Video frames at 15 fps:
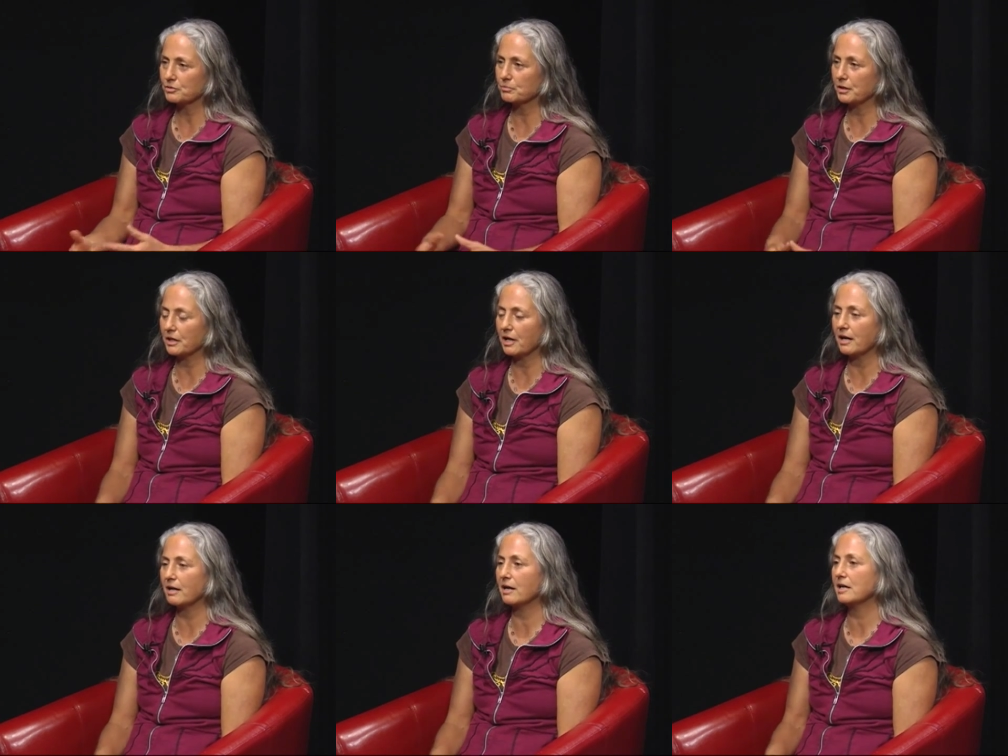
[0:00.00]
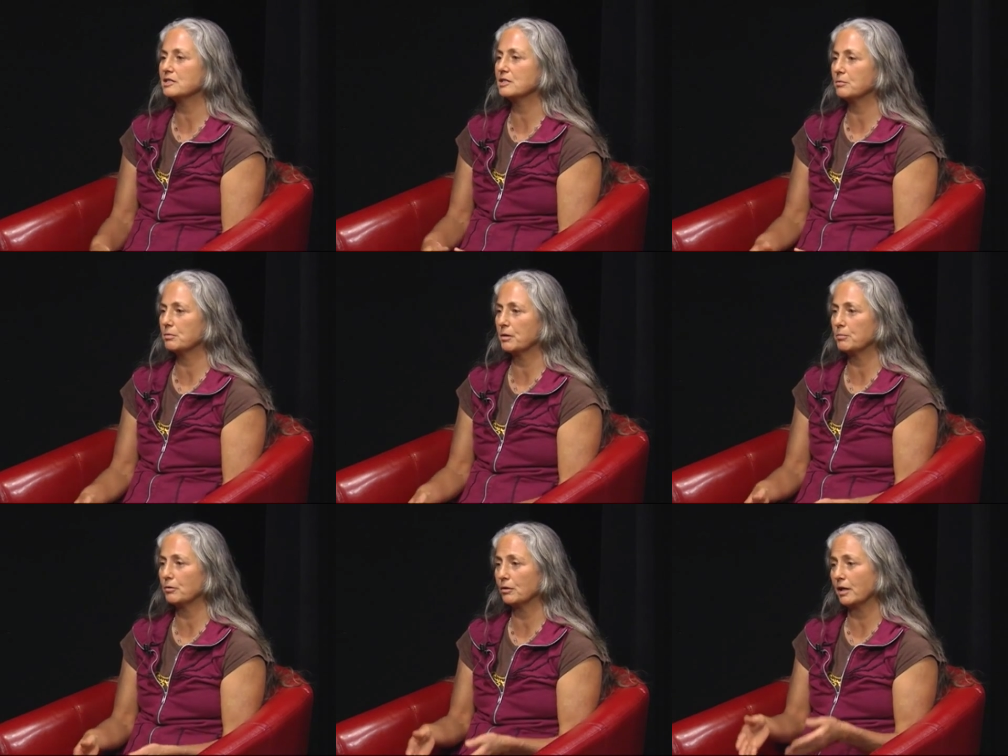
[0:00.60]
but I see
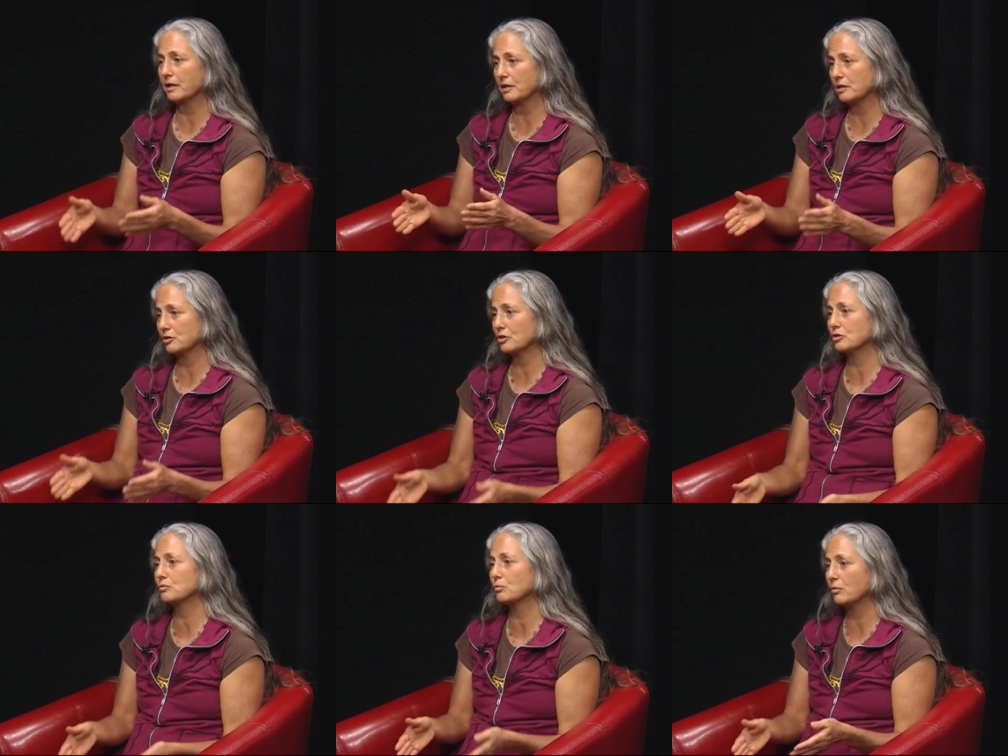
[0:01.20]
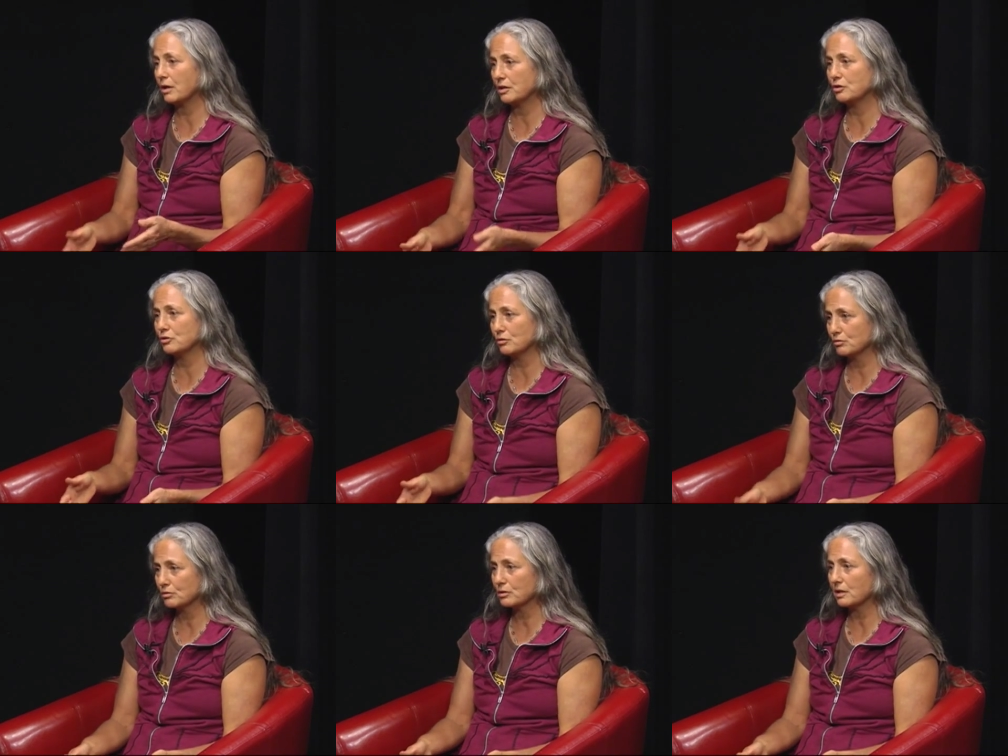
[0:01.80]
people like in just one
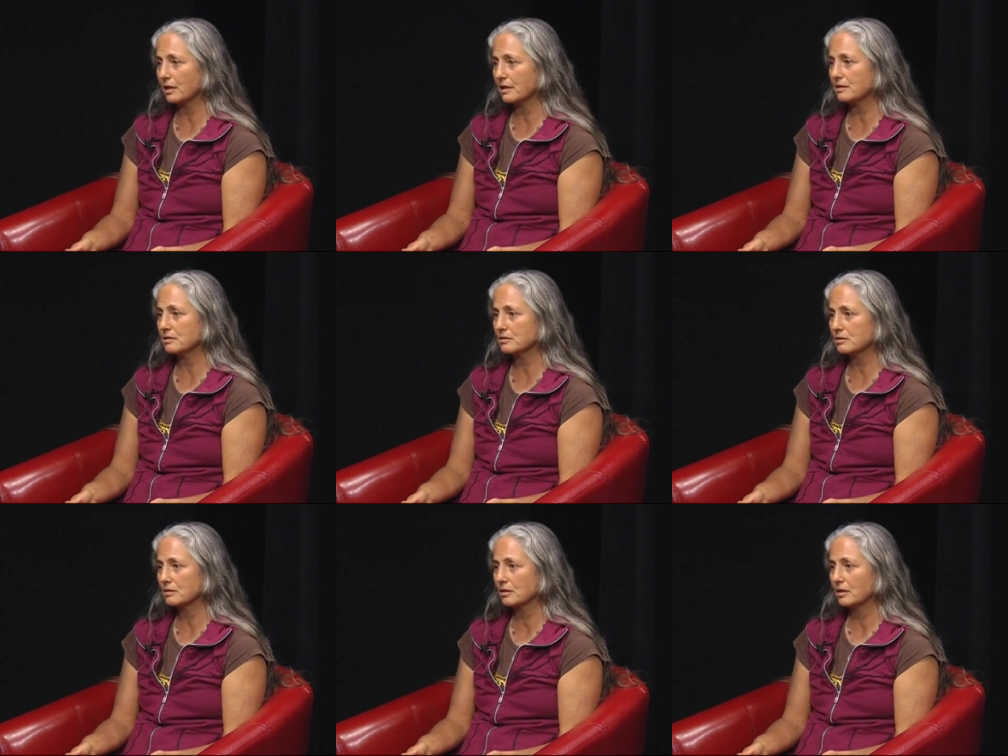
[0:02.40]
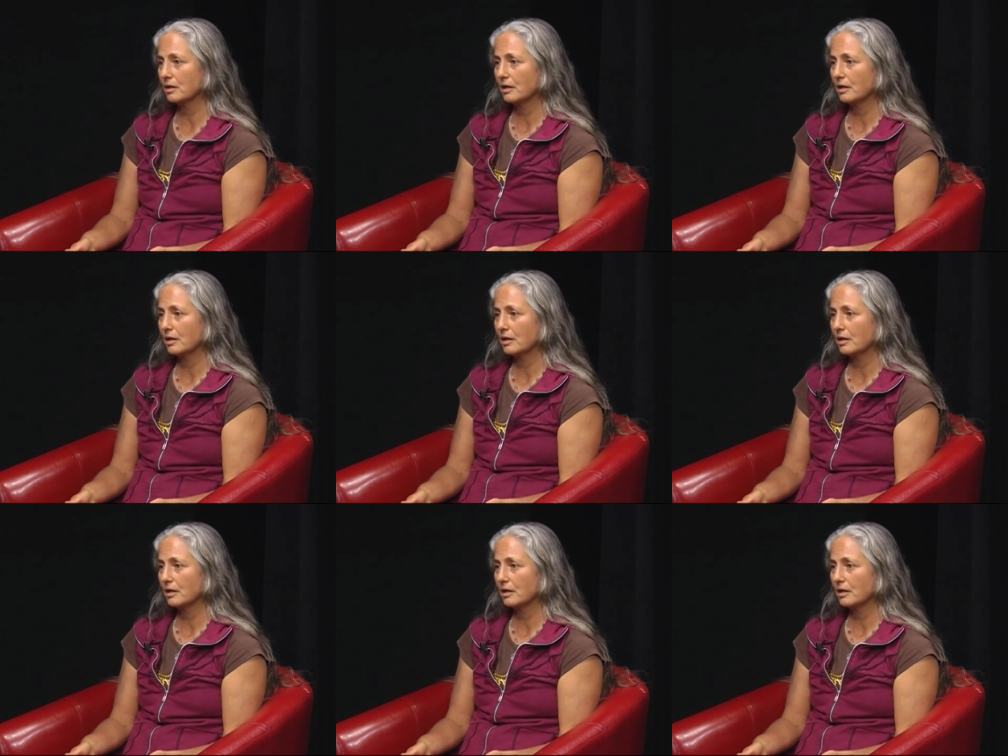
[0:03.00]
juice cleanse,